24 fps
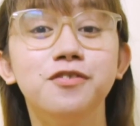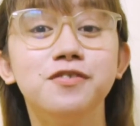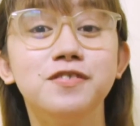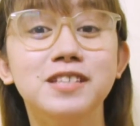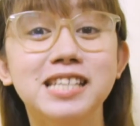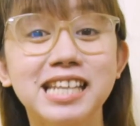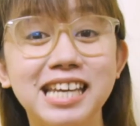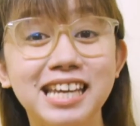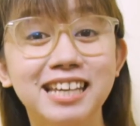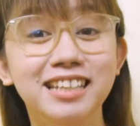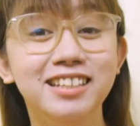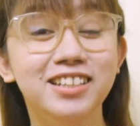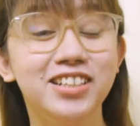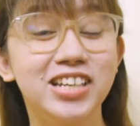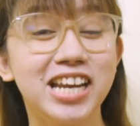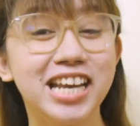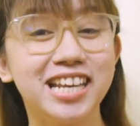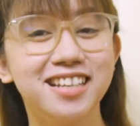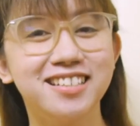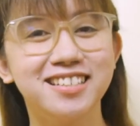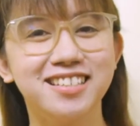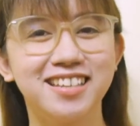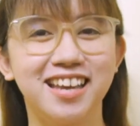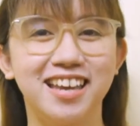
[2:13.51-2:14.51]
15
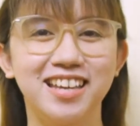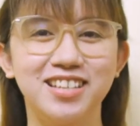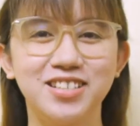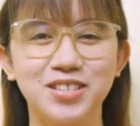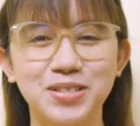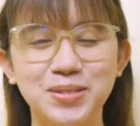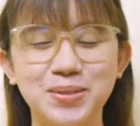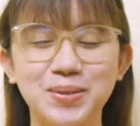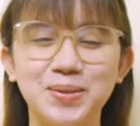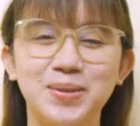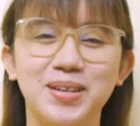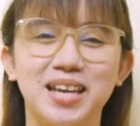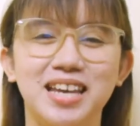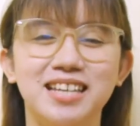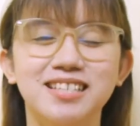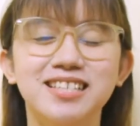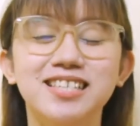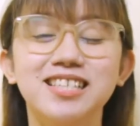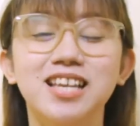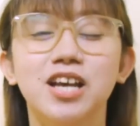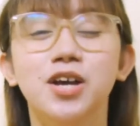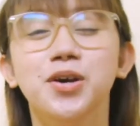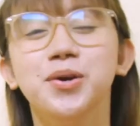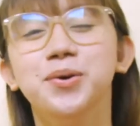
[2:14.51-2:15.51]
grade 10
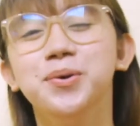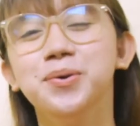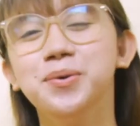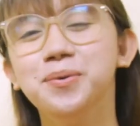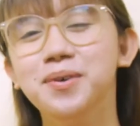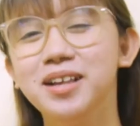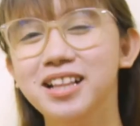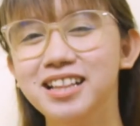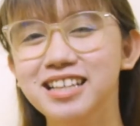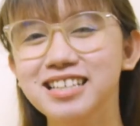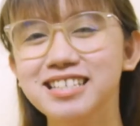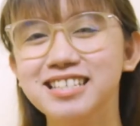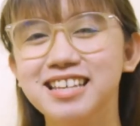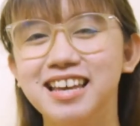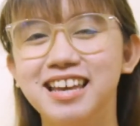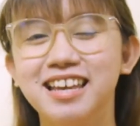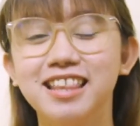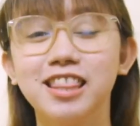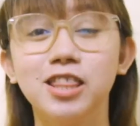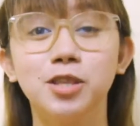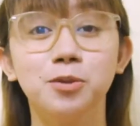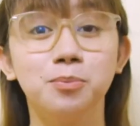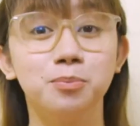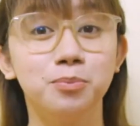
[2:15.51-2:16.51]
students who will
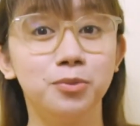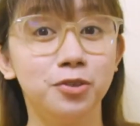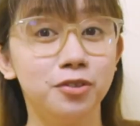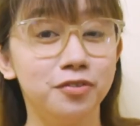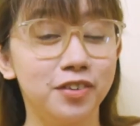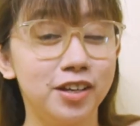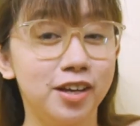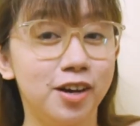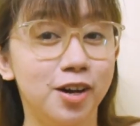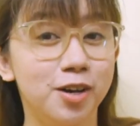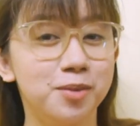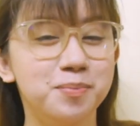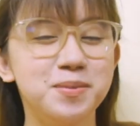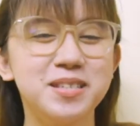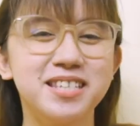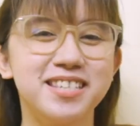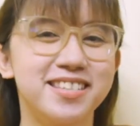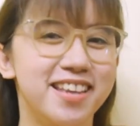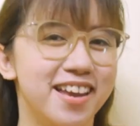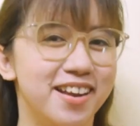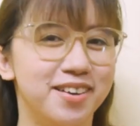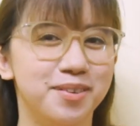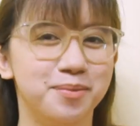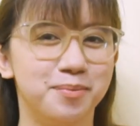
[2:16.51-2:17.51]
attend the moving up
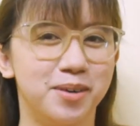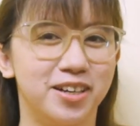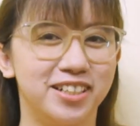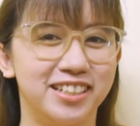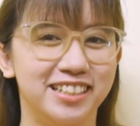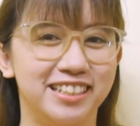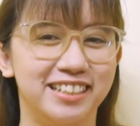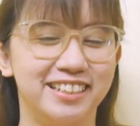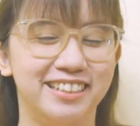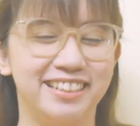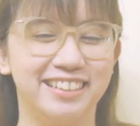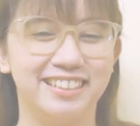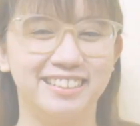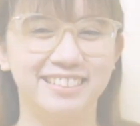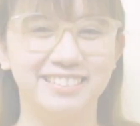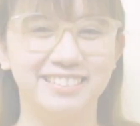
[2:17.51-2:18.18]
ceremony.